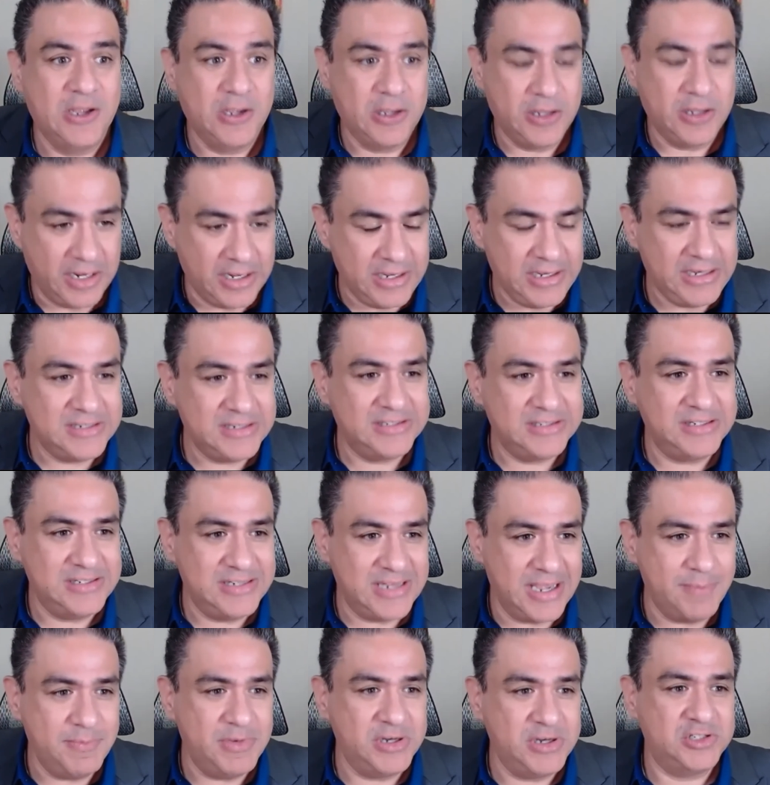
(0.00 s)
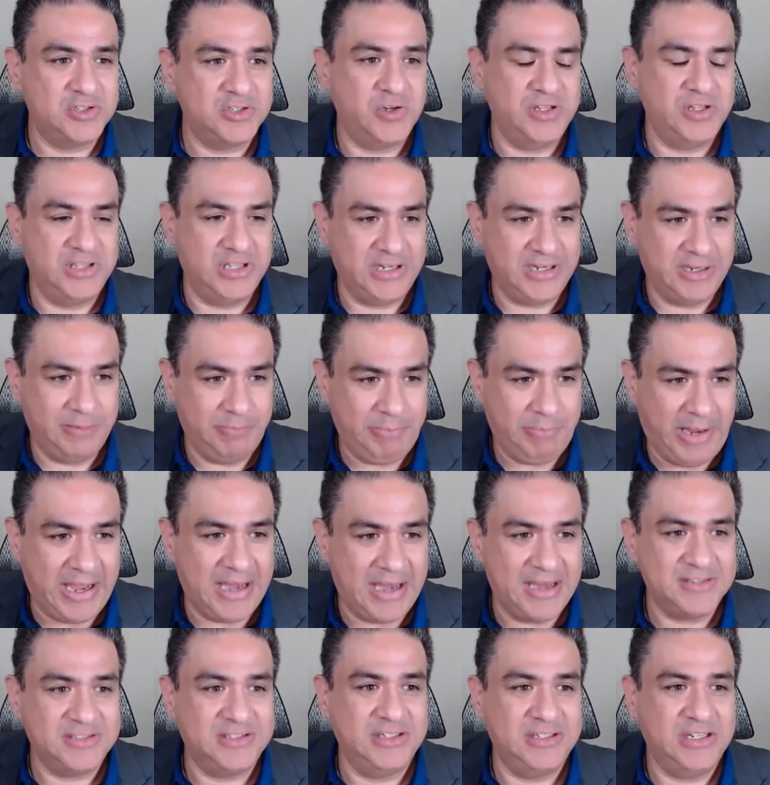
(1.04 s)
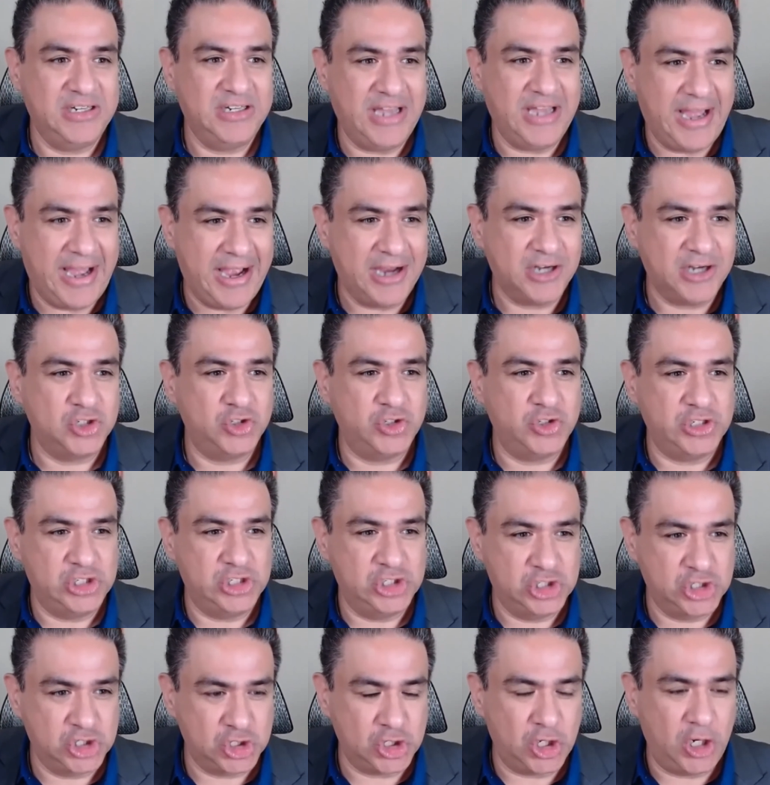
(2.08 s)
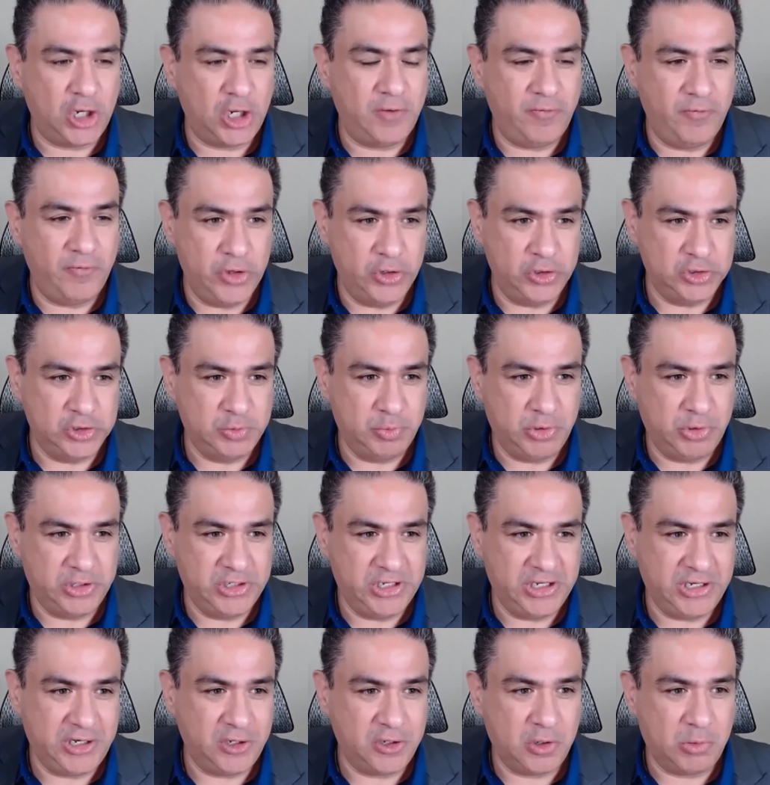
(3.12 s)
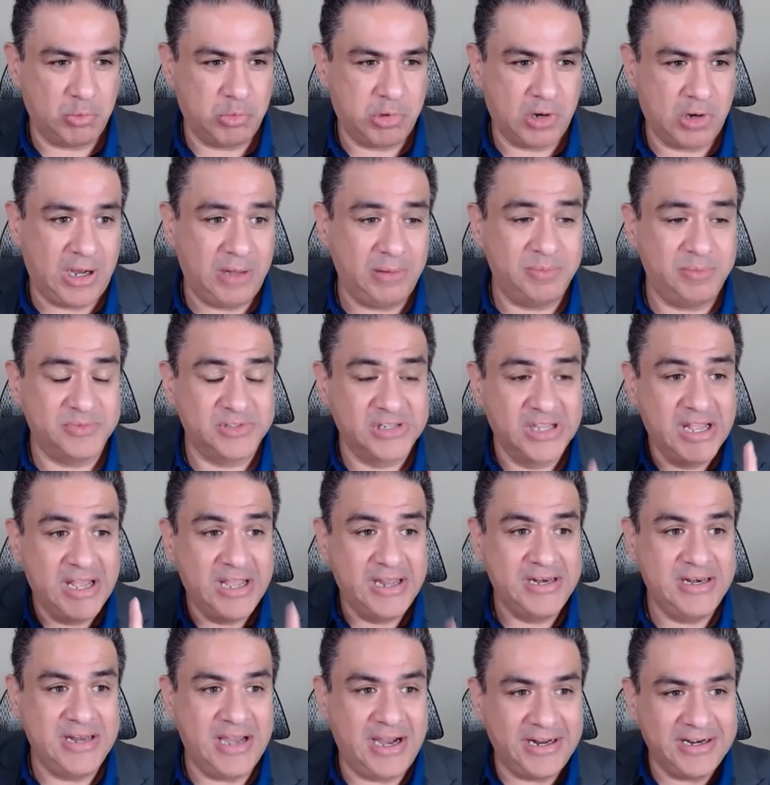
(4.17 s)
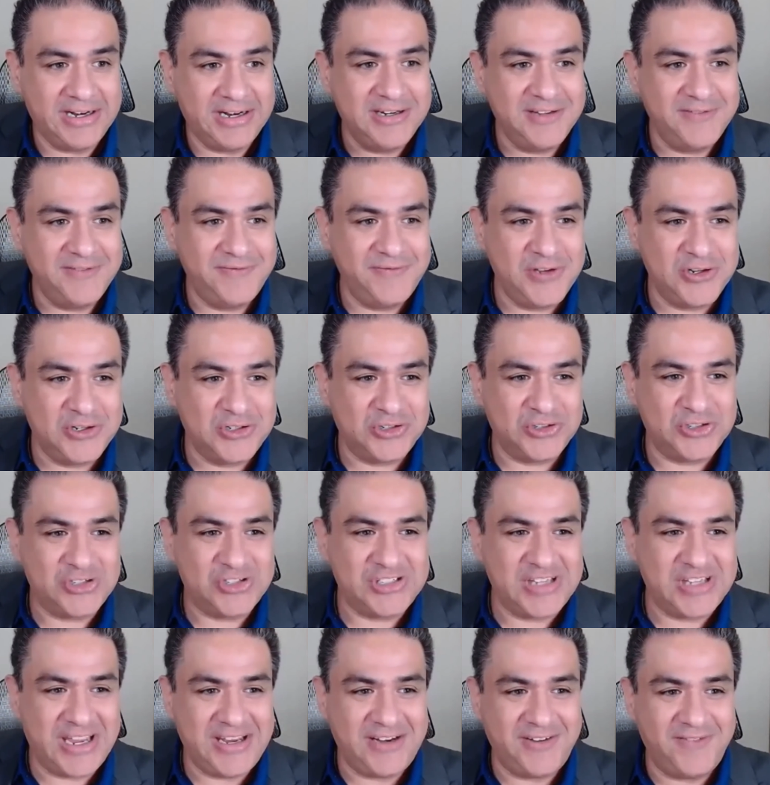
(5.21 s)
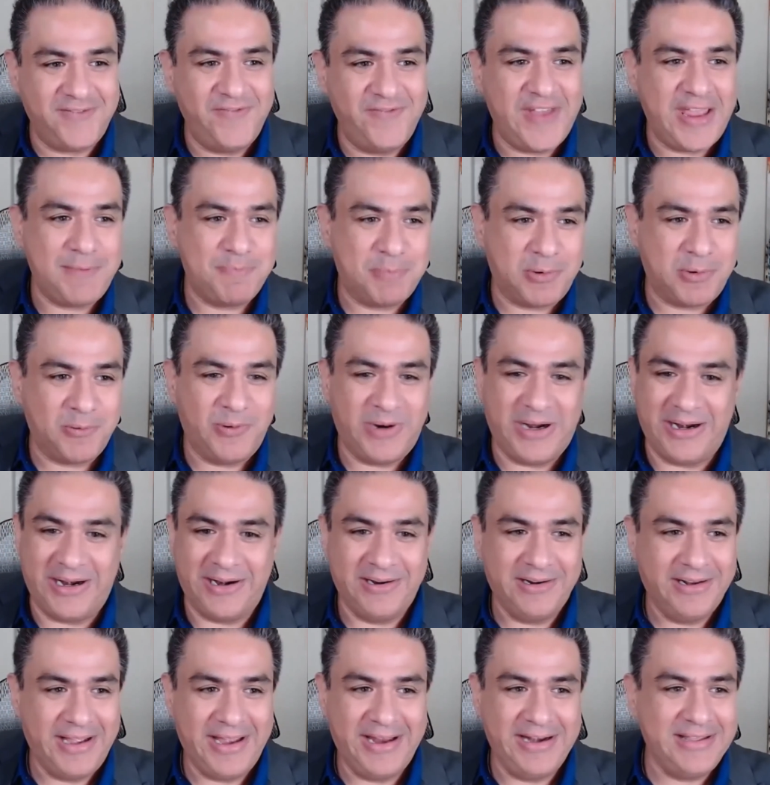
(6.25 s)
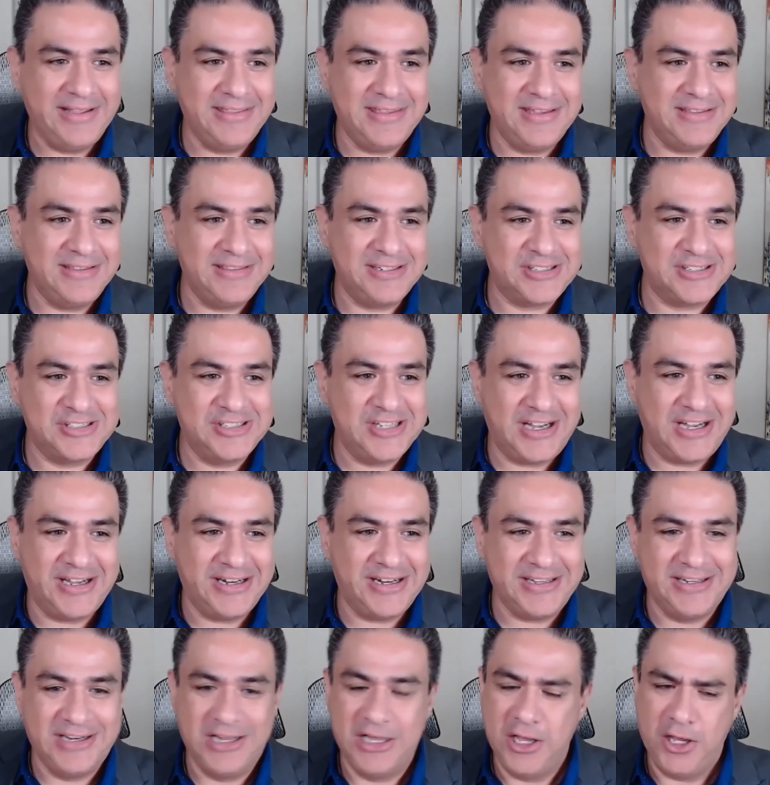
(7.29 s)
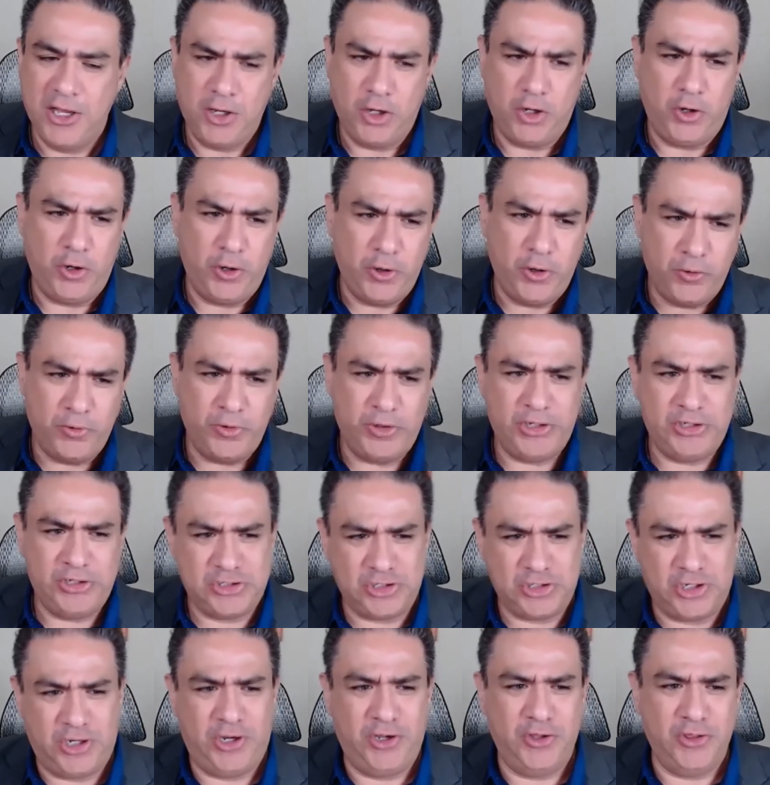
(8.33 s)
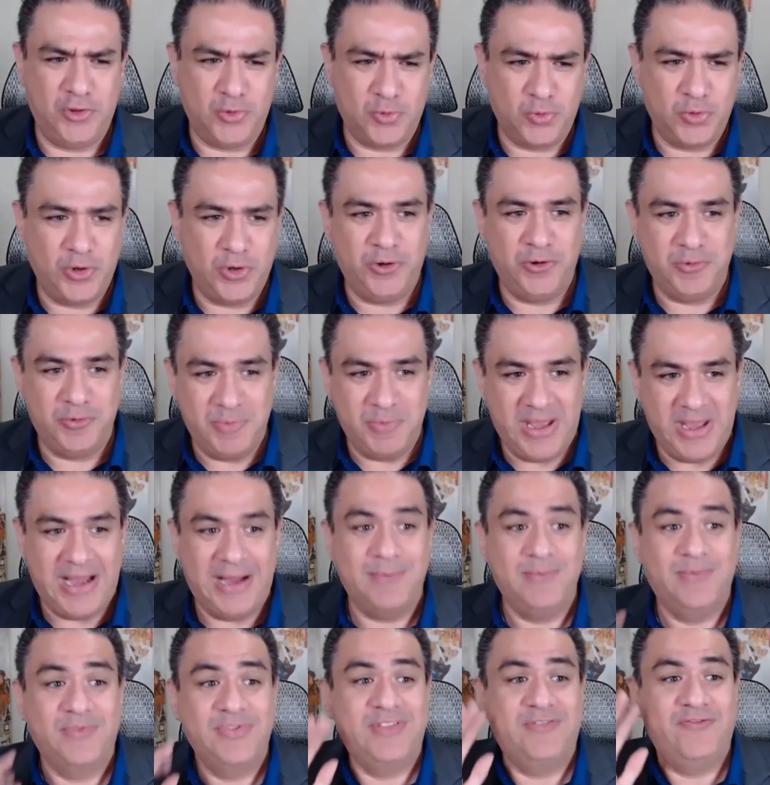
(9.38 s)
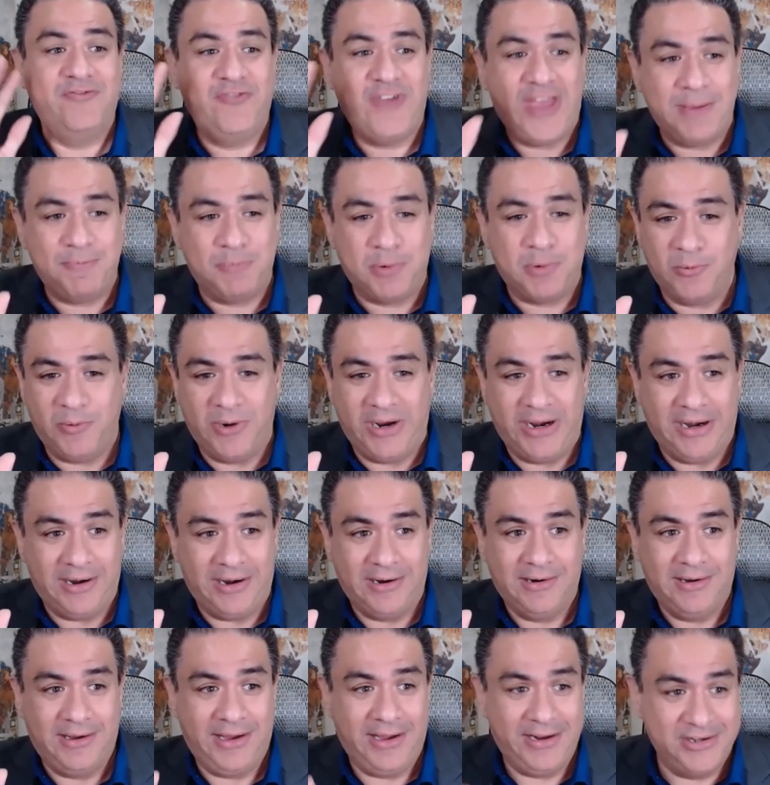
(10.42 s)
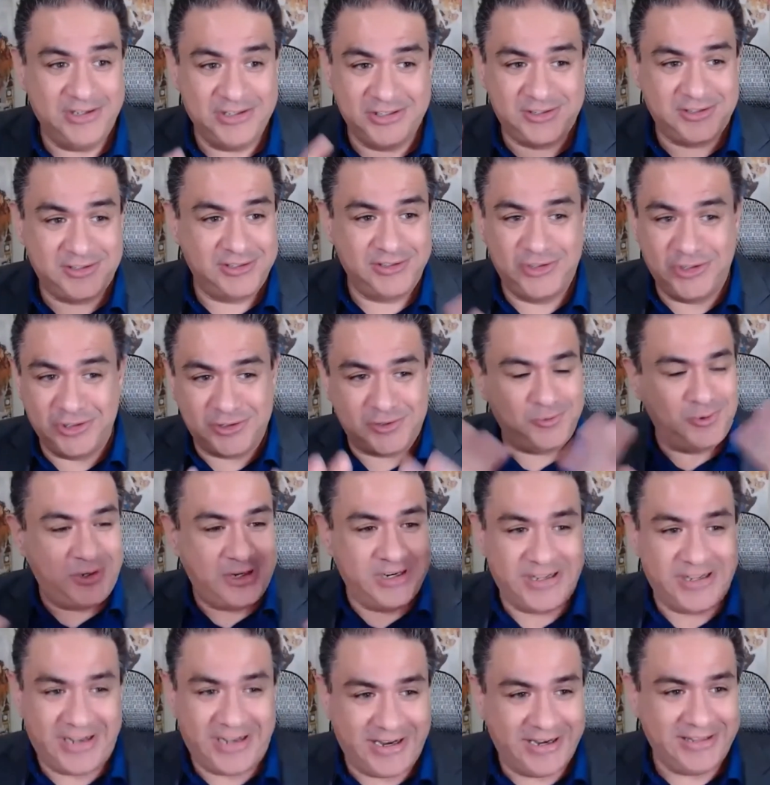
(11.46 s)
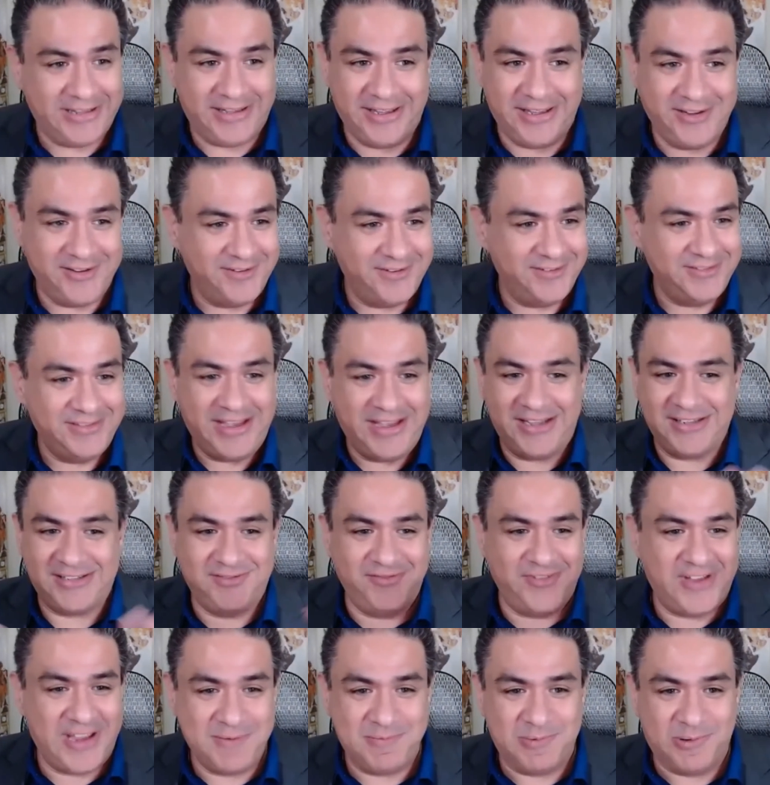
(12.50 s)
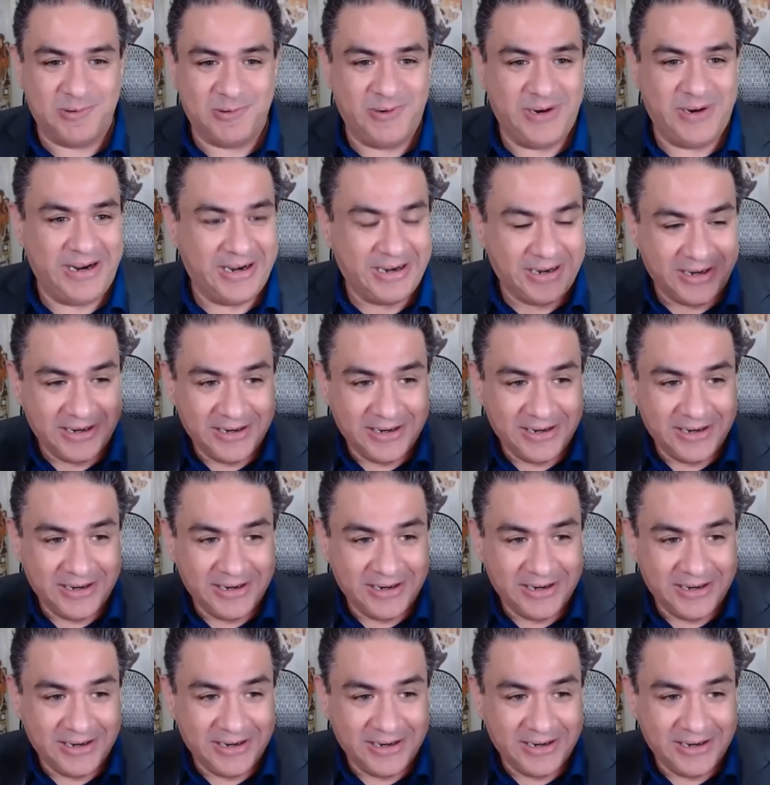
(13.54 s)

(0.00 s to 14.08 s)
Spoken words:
It needs to demonstrate the capacity to actually solve those particular problems, not in a future state vaporware, anything that's not it's on the roadmap, vaporware. I just want to highlight that's vaporware.